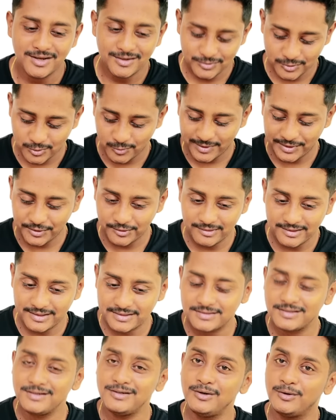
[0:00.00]
So when you
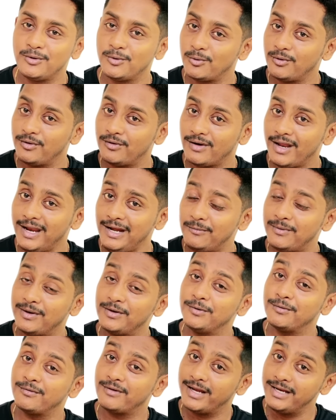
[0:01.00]
listen, don't write.
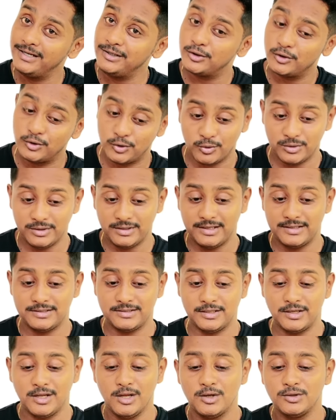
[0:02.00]
When you write, don't
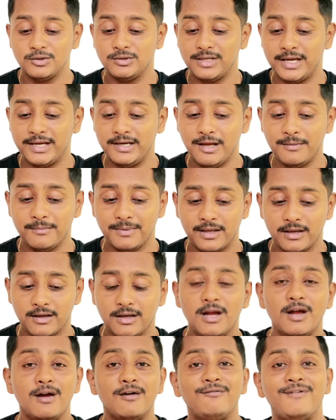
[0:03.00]
listen. So the idea being,
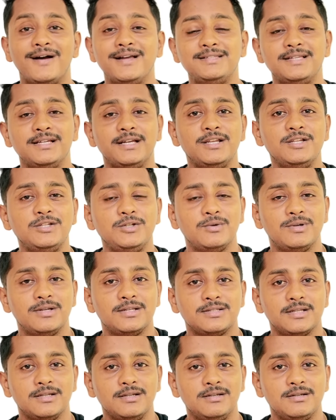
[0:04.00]
5 seconds you
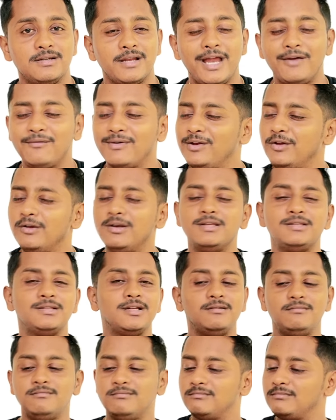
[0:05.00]
listen, and when you
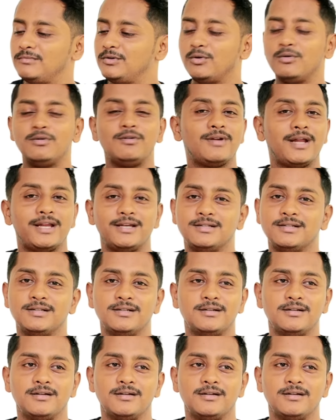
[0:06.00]
listen, don't write.